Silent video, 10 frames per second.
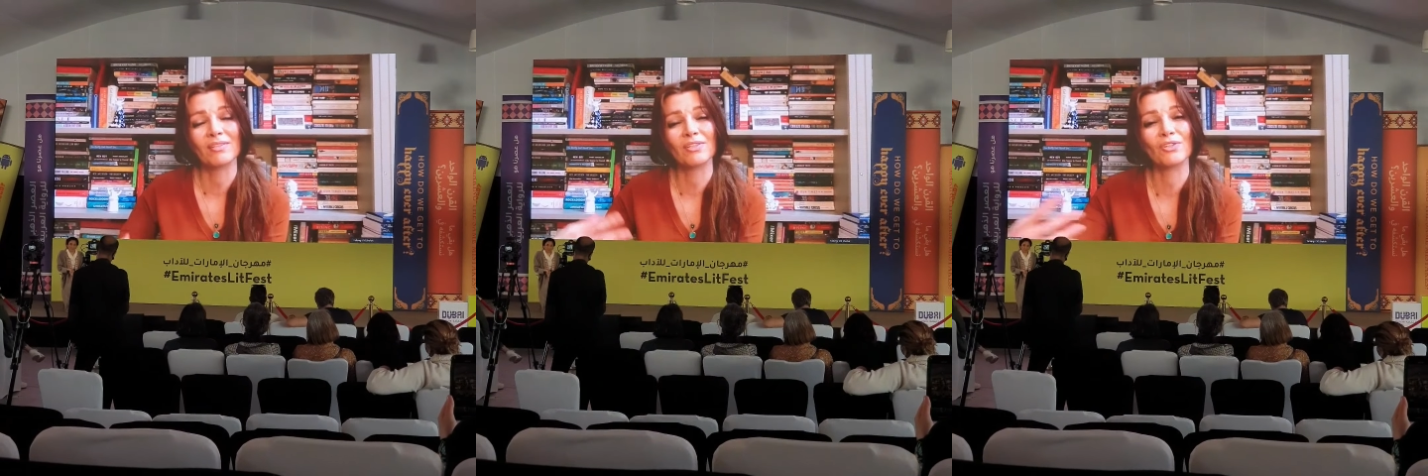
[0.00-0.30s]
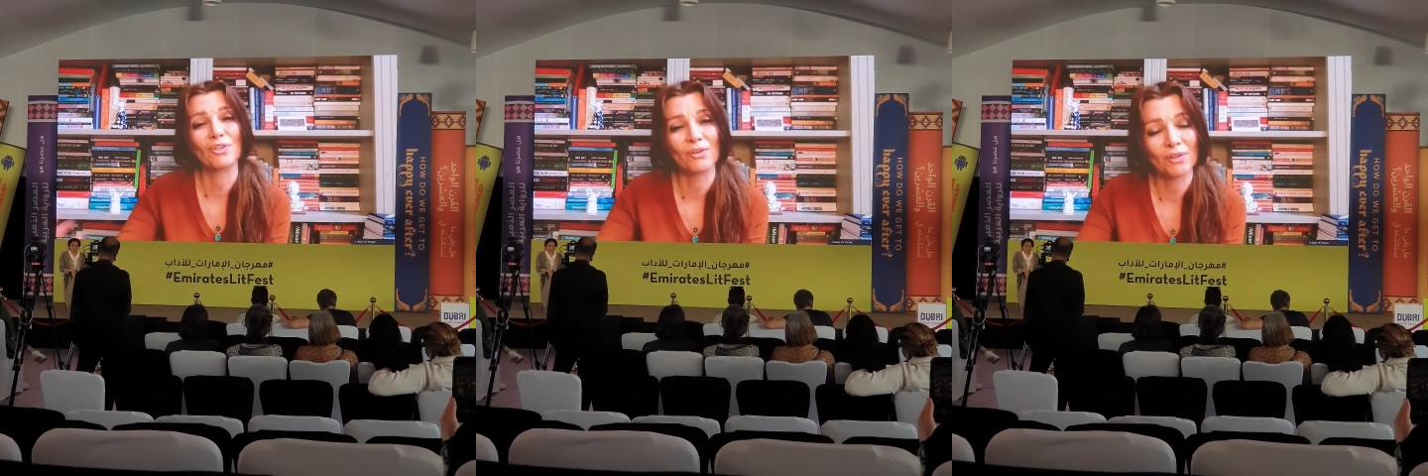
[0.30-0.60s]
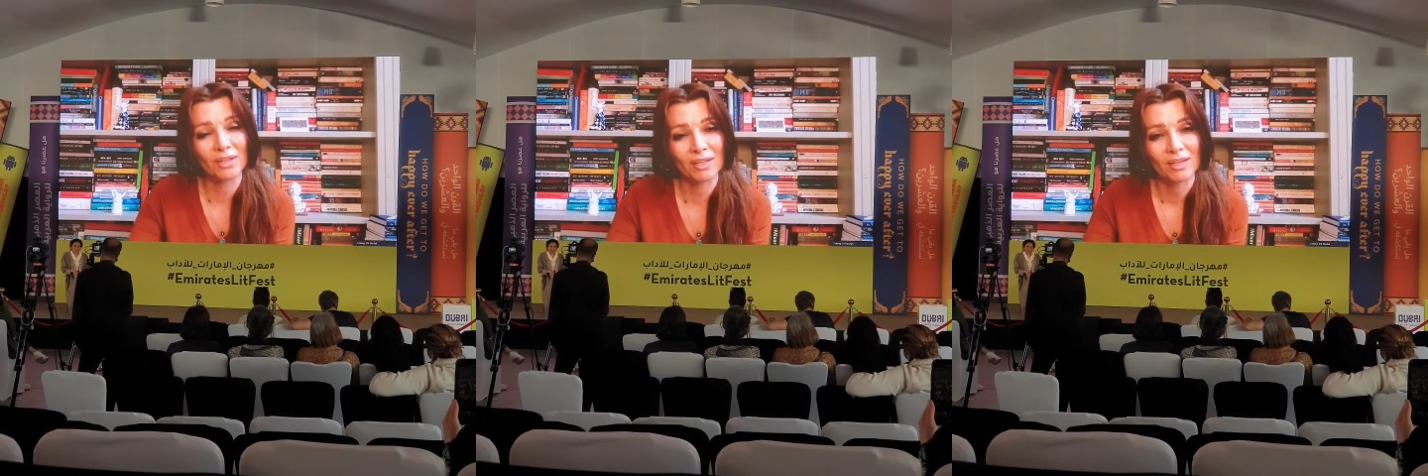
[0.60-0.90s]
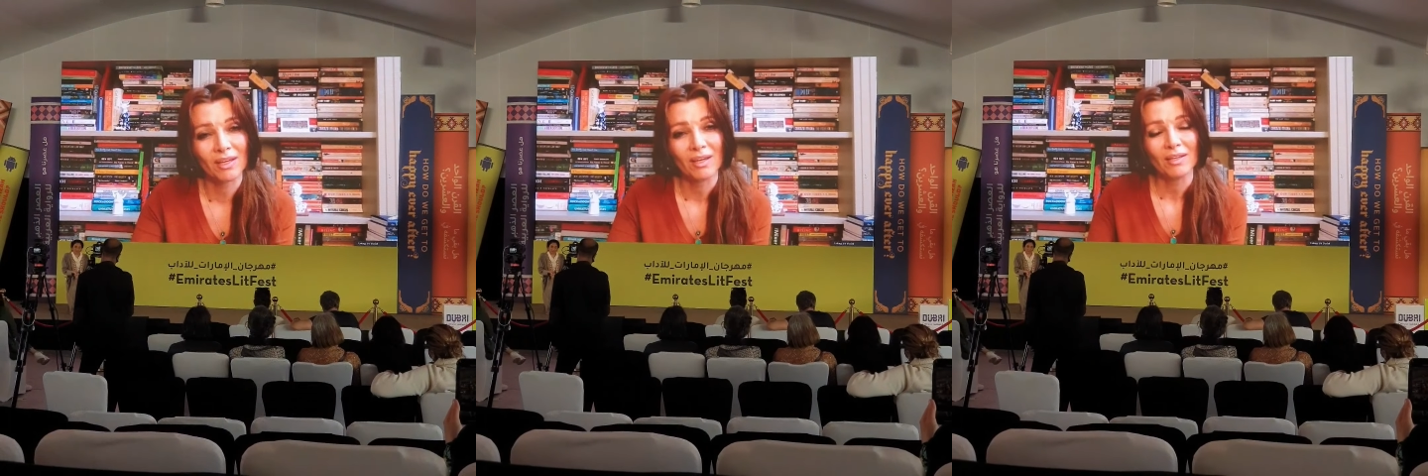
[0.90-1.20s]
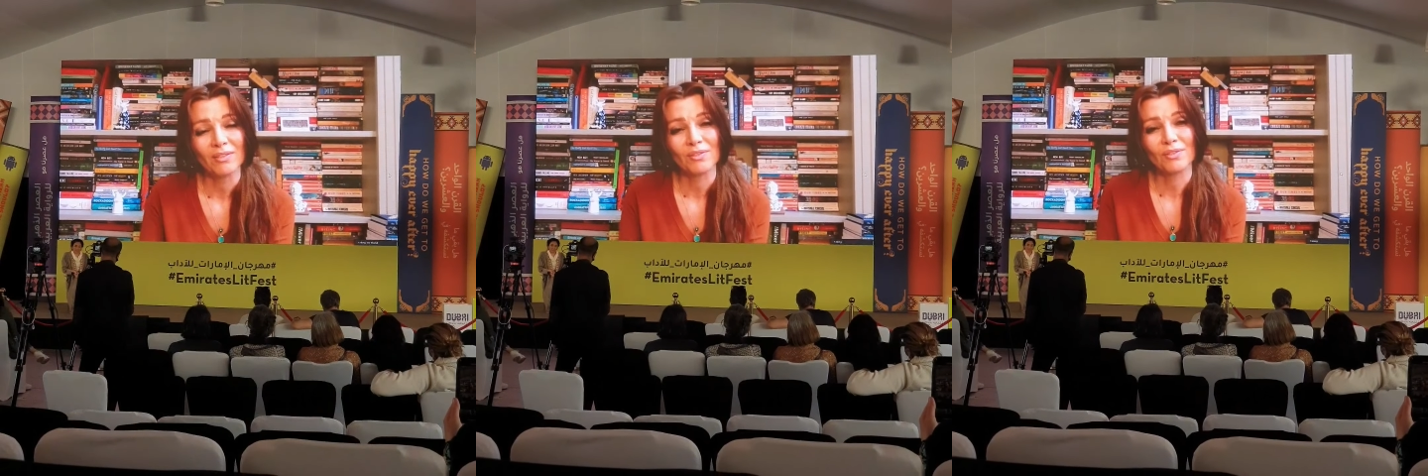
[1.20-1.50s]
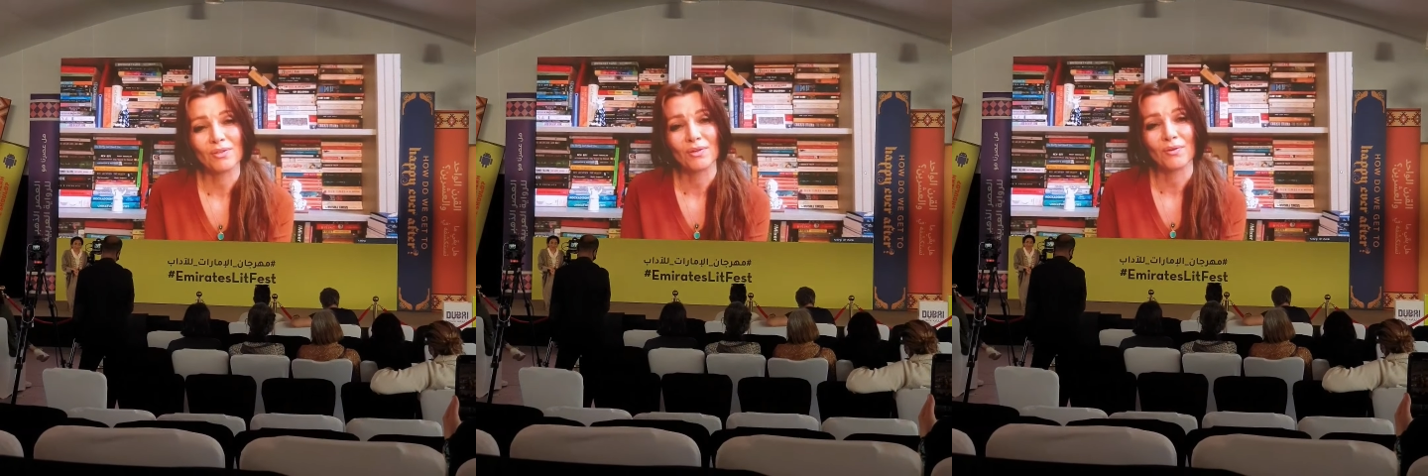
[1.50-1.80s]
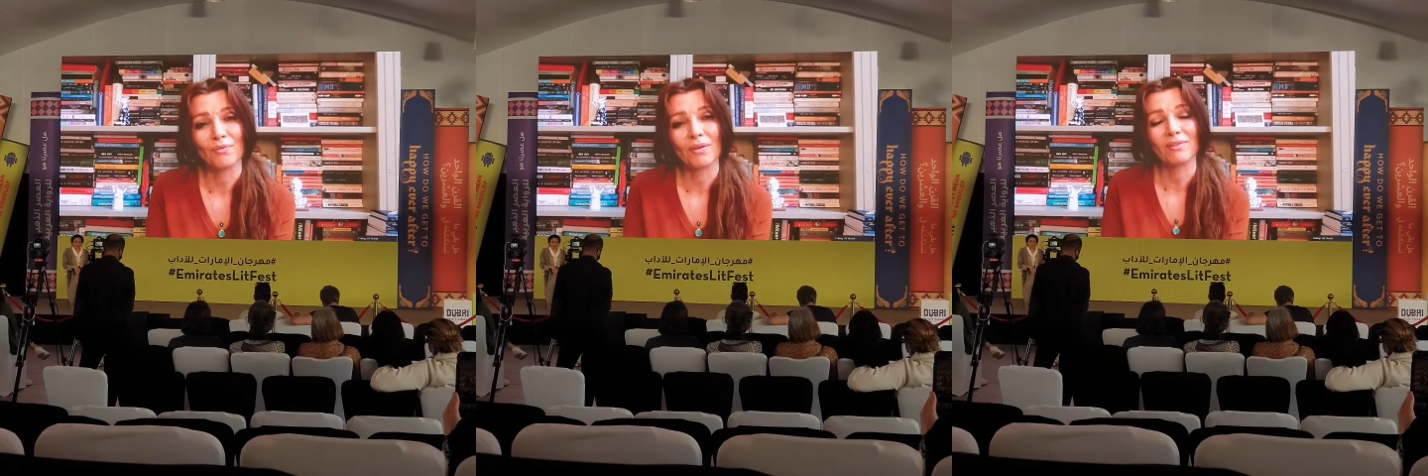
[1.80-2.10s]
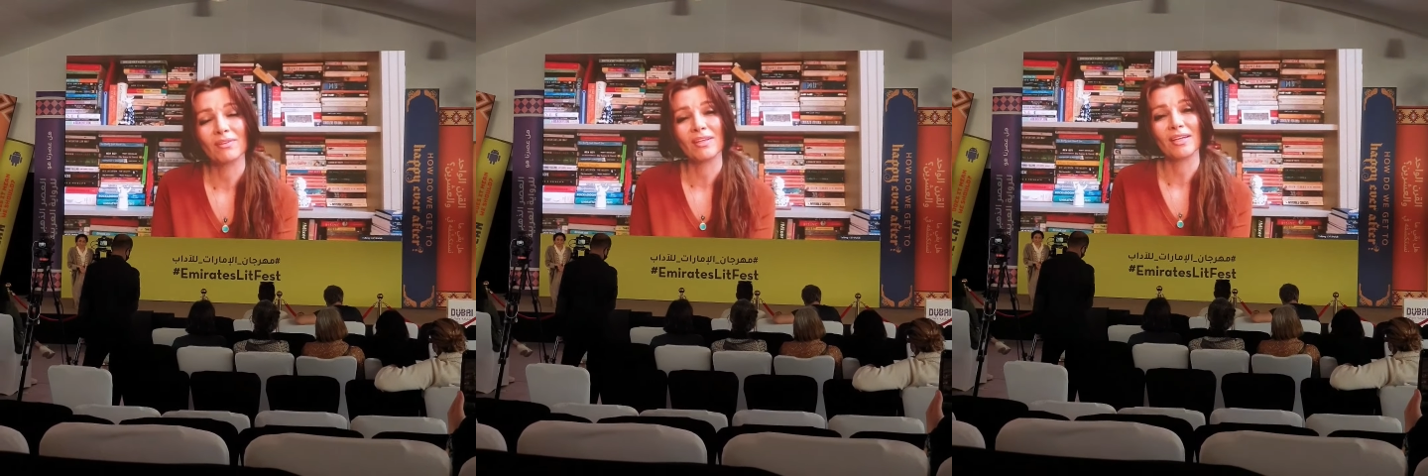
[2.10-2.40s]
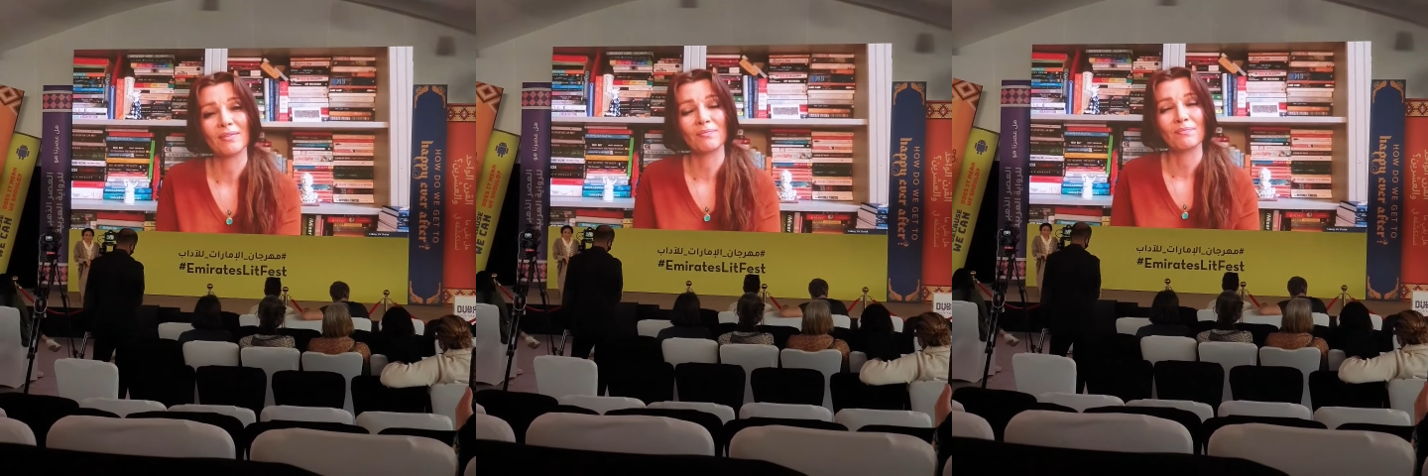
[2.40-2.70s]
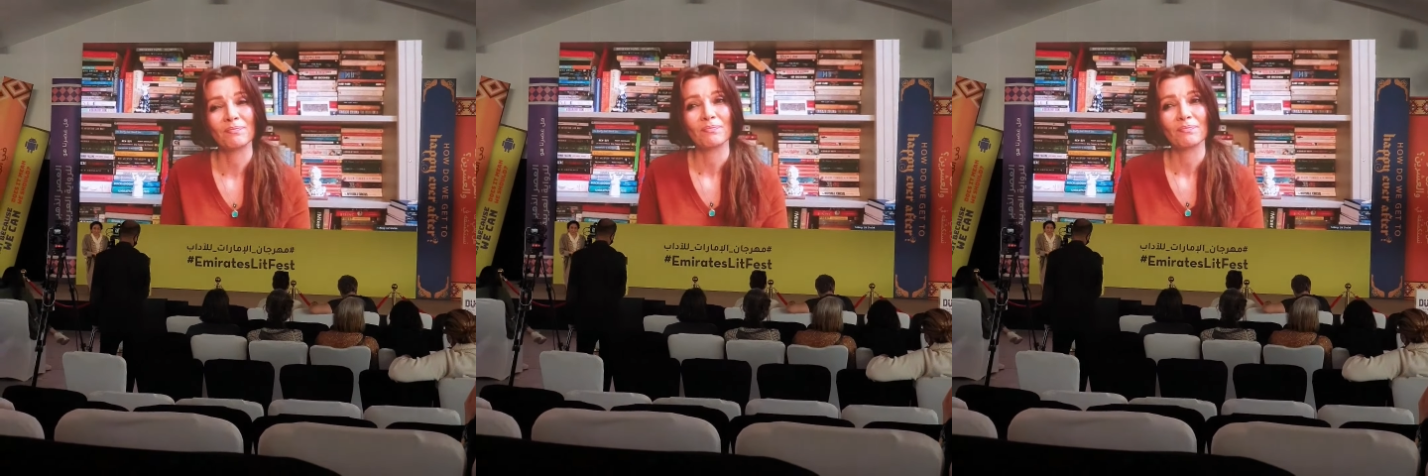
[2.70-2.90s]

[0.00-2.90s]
as a journey. So rather than